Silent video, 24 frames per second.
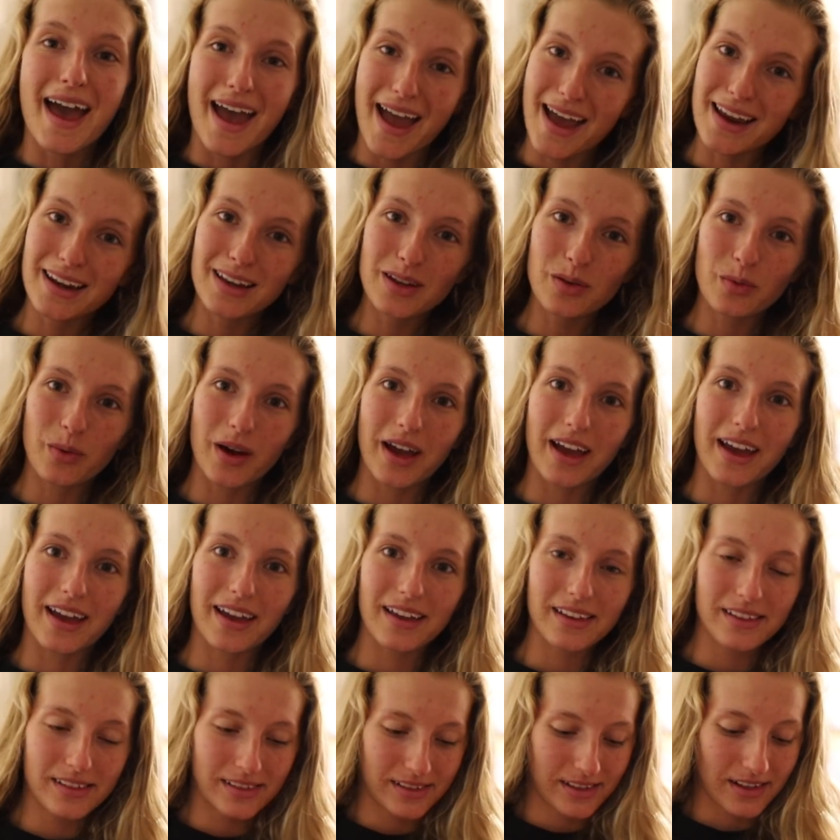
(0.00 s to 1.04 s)

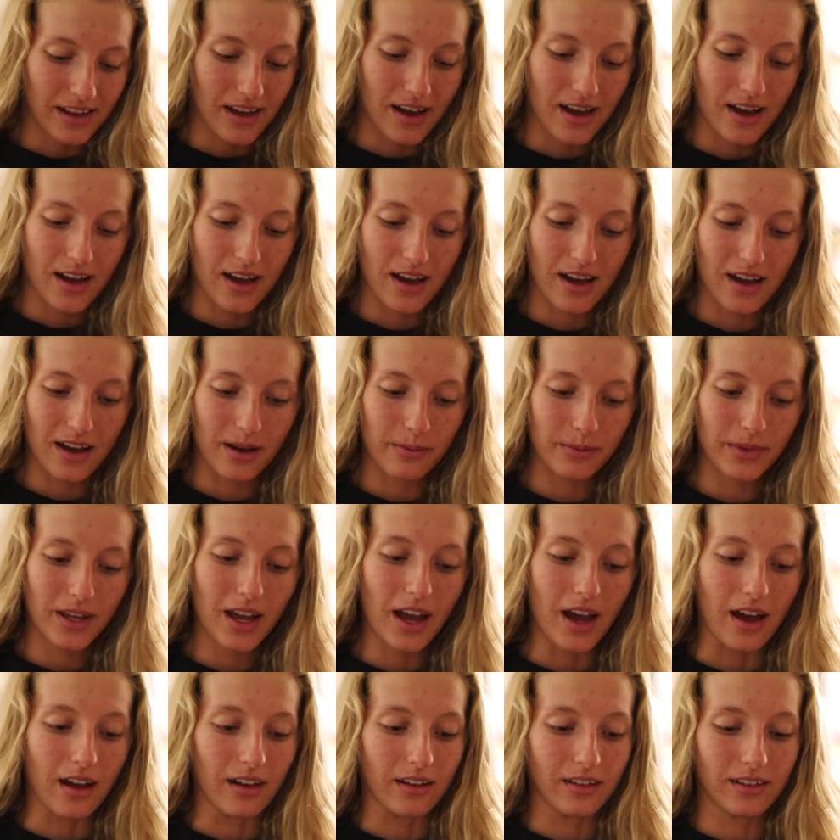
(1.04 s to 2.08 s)
Anyways, um,
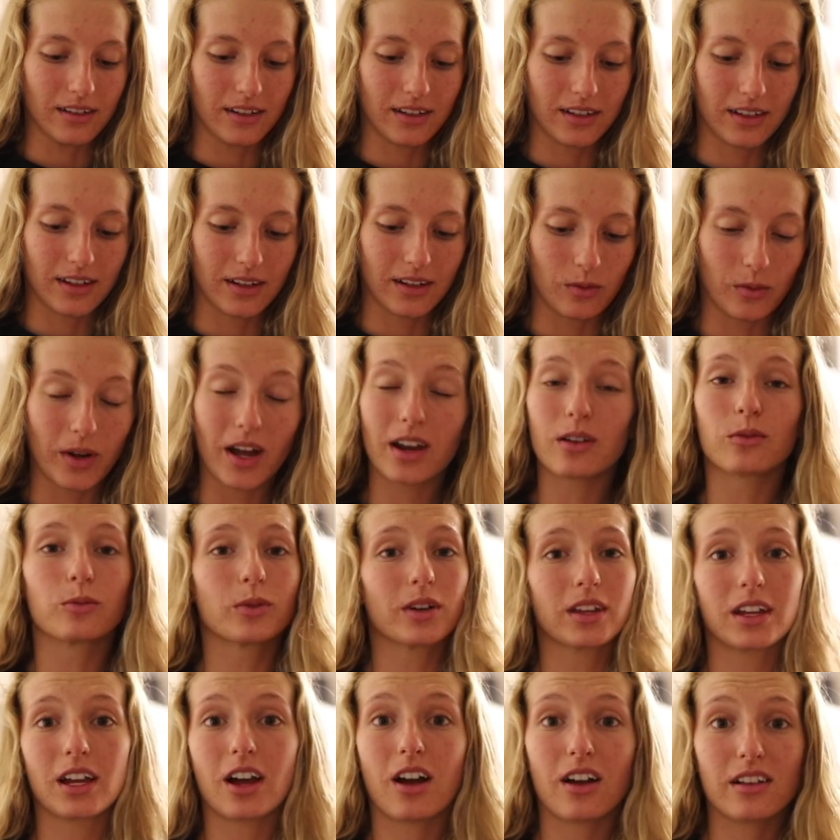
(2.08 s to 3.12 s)
yeah. We had a
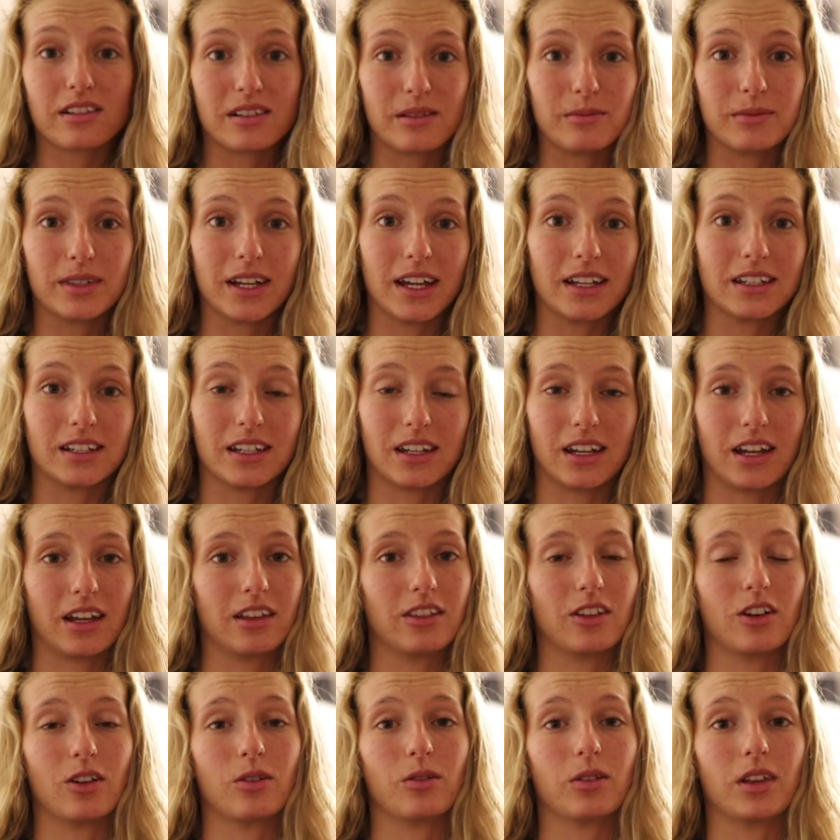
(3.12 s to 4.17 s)
really awesome day
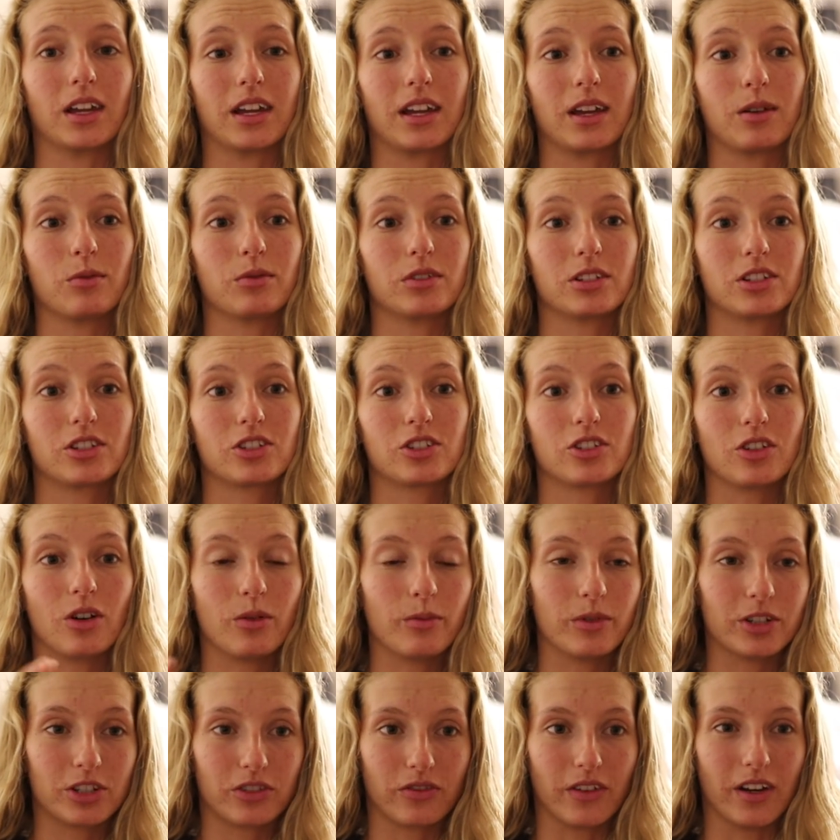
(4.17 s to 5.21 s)
today though. Like it was so
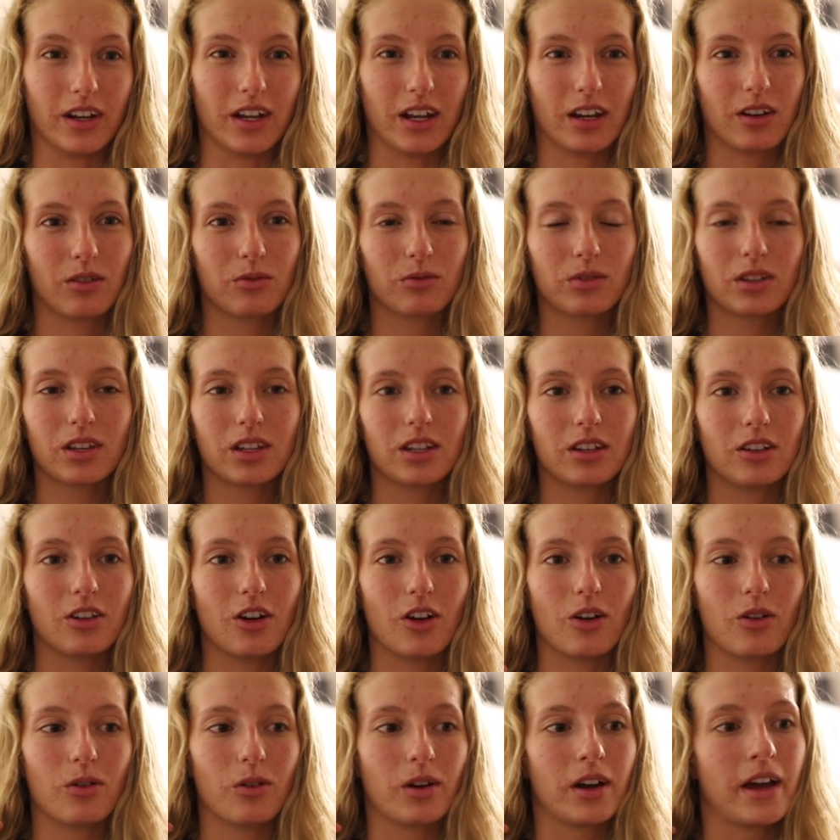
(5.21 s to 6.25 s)
much fun. I don't really
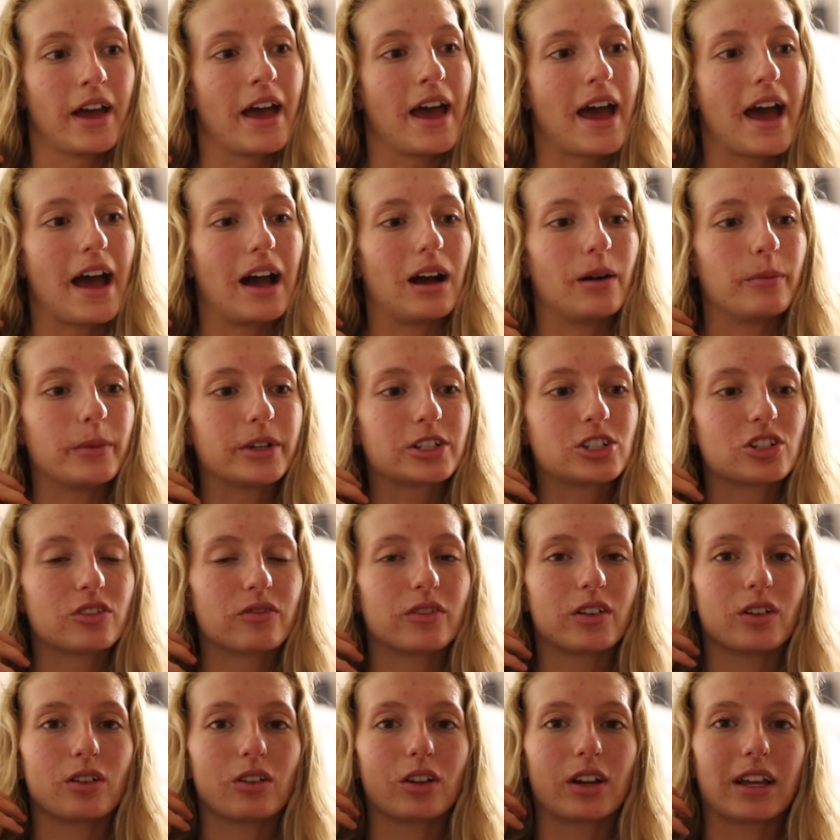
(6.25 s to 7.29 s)
know how much
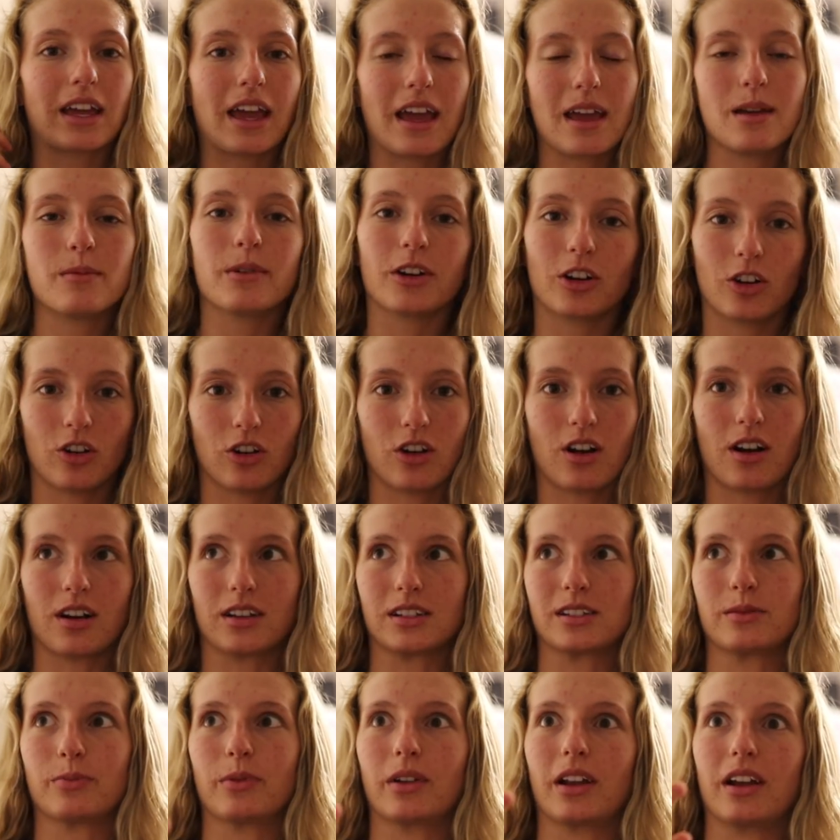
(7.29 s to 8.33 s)
of it came
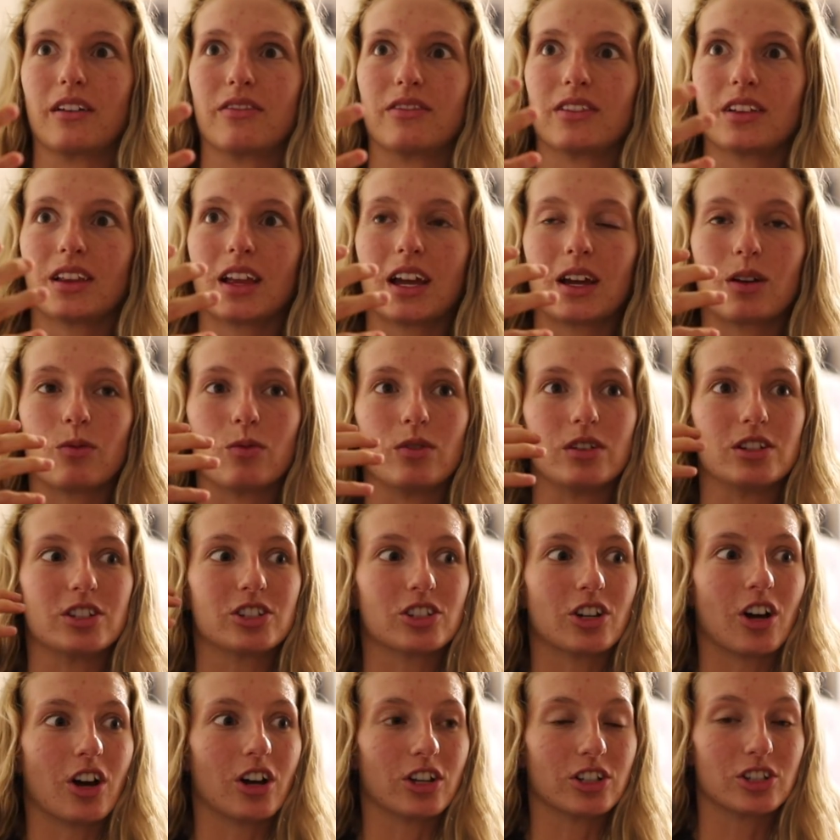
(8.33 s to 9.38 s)
across, but I feel like we
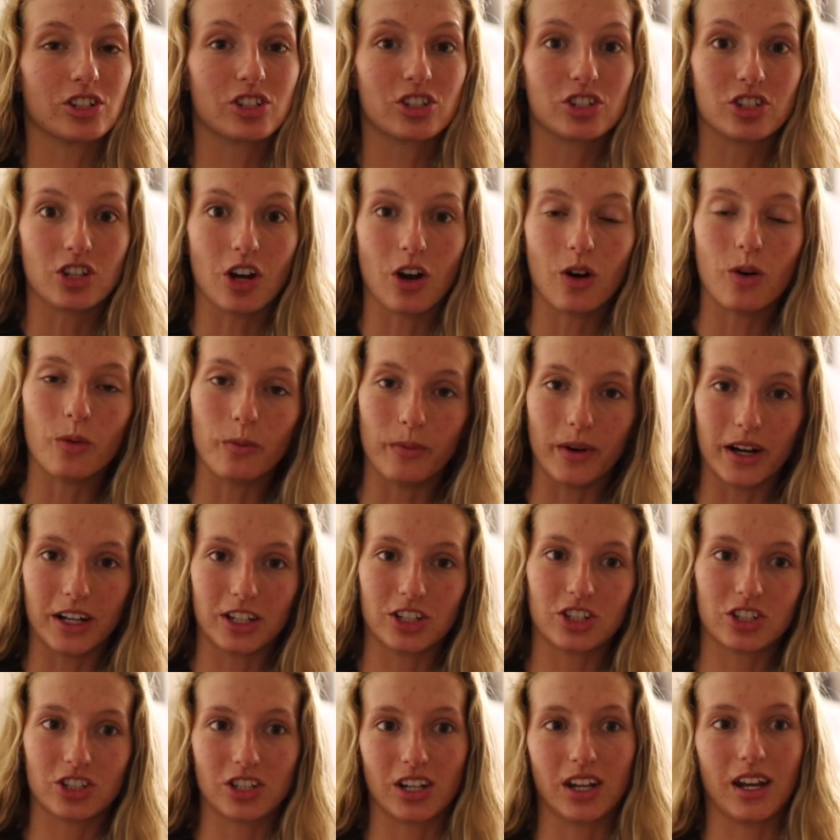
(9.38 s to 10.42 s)
saw so
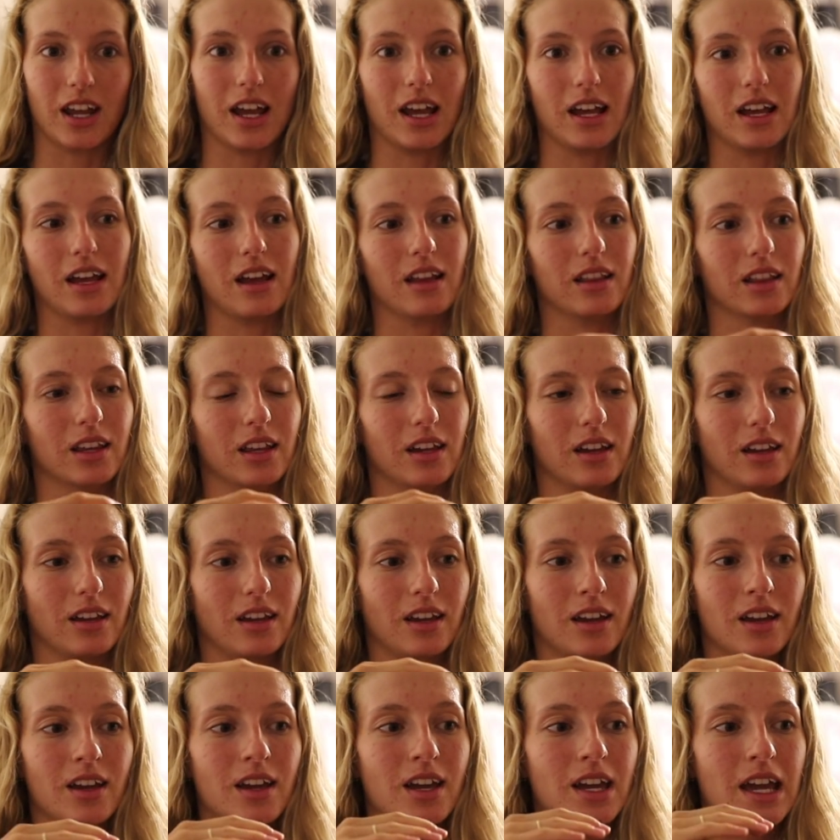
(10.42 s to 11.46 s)
much today and
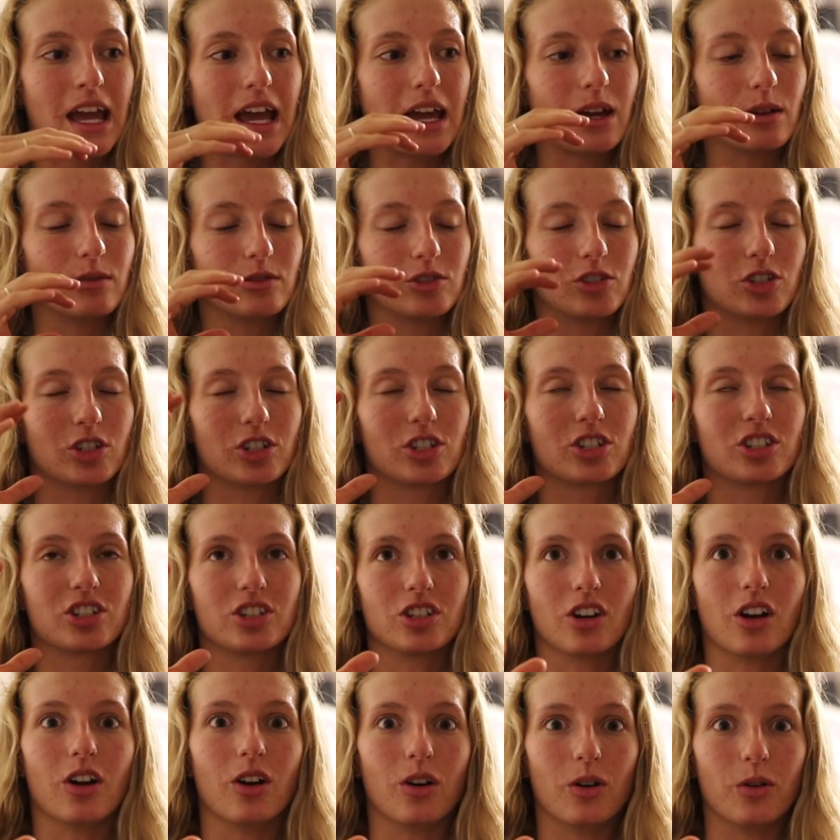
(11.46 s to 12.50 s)
like it was just
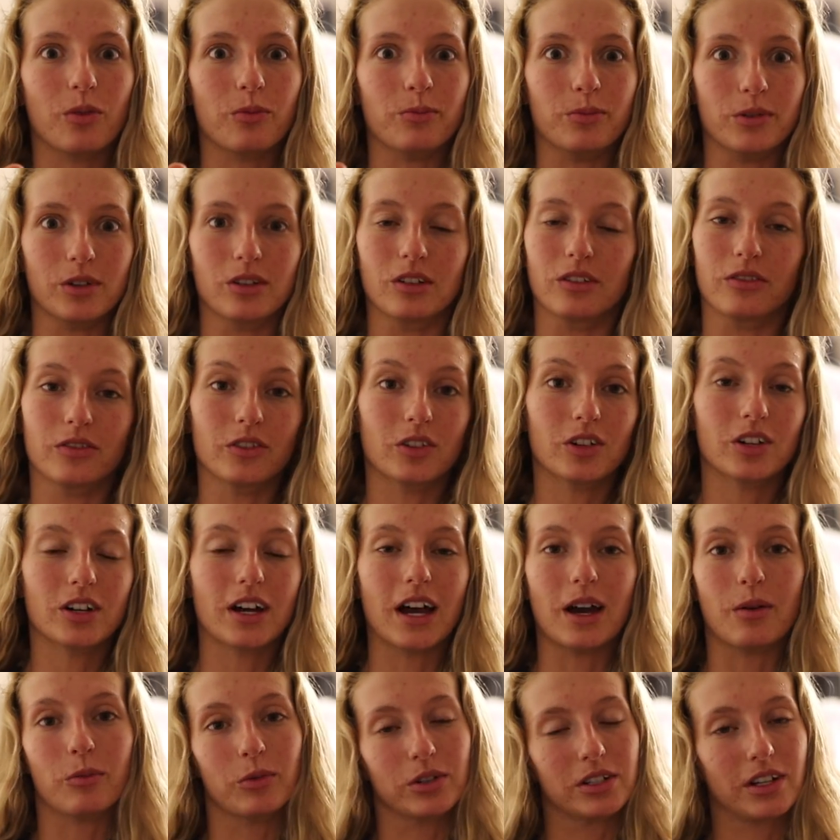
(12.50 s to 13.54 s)
so beautiful
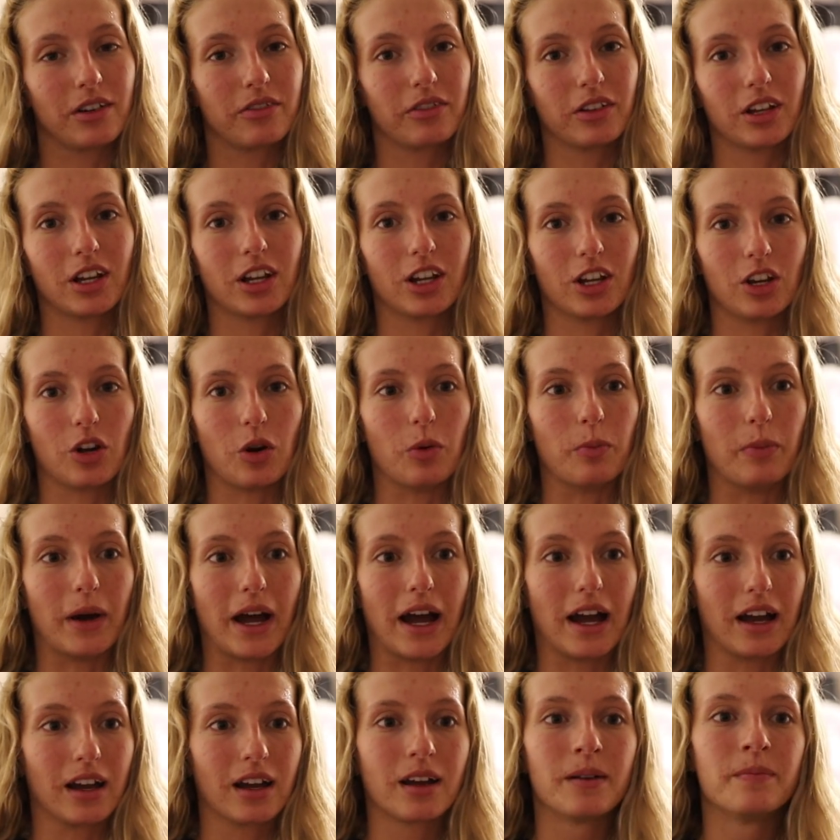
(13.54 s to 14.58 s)
and we're definitely going to go
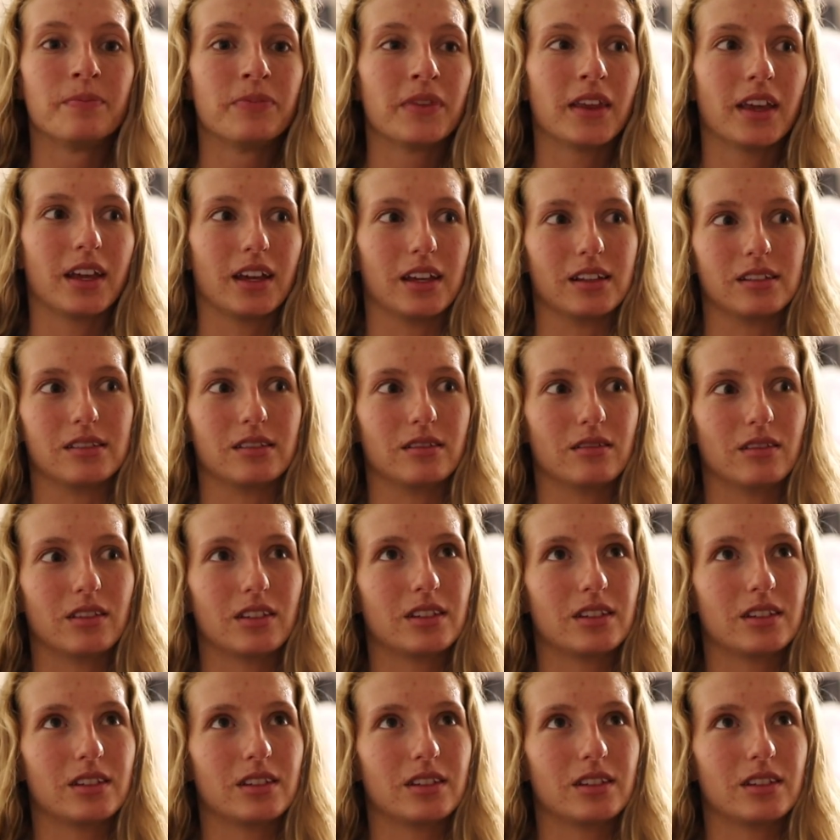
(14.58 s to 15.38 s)
back it,